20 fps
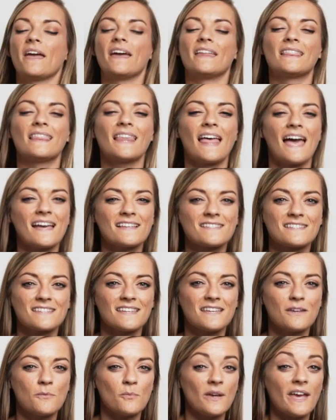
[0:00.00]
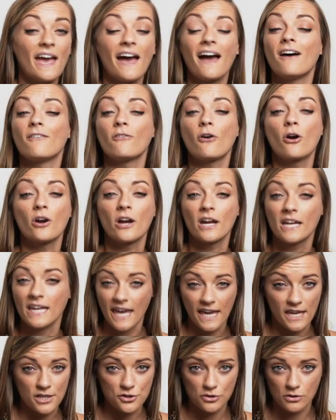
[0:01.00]
And lastly, we have our
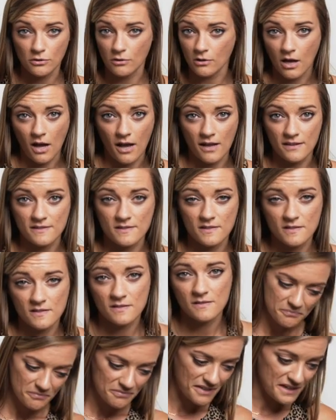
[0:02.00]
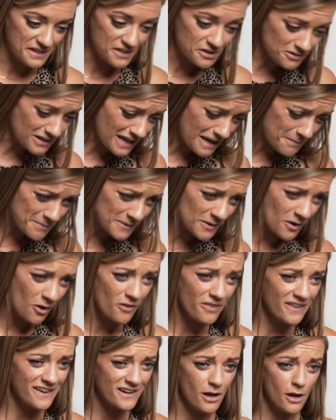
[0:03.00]
occasional costs. They don't happen
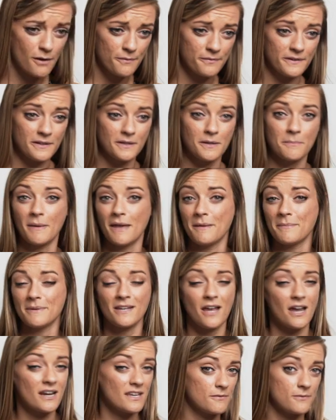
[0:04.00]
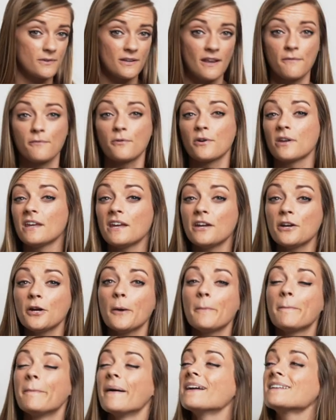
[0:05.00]
all that often, maybe not even every
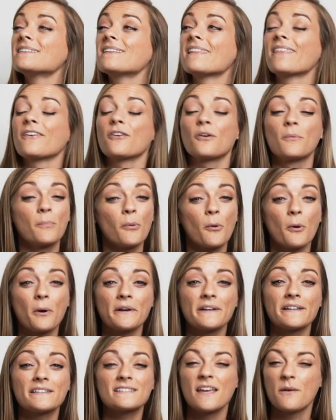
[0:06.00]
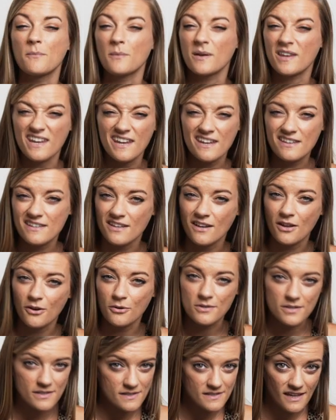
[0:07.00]
year, but they're important and we need to
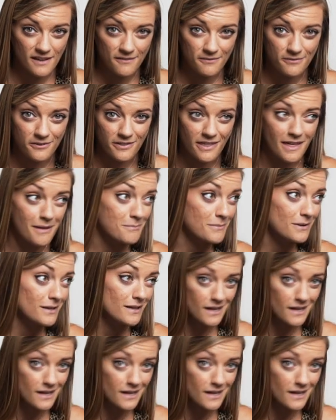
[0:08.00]
know to save for them